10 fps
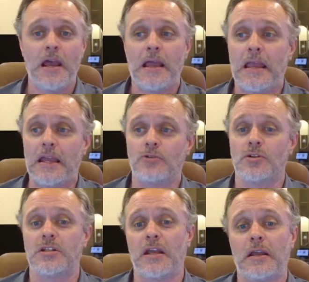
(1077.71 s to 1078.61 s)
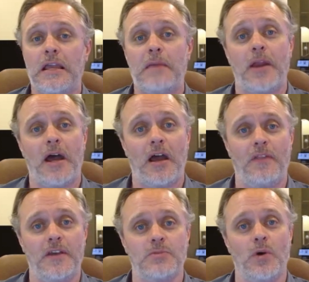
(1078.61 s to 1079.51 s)
interesting. Keep an eye on
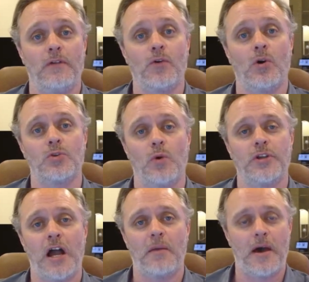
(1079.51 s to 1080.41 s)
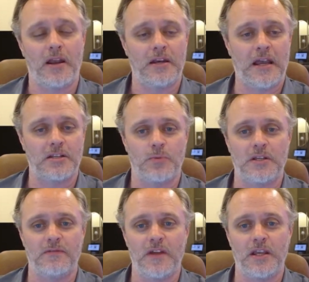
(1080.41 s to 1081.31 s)
this one. Of course, we'll talk about it in next
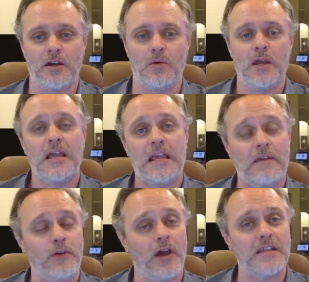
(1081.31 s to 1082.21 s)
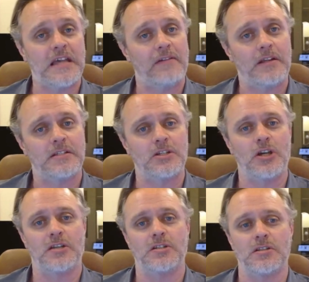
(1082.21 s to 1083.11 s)
week's video. If you guys have any
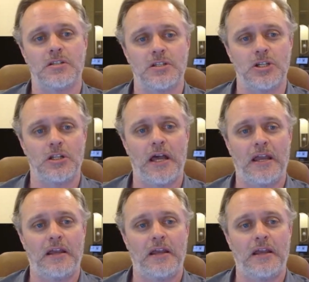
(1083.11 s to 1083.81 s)
suggestions that you'd like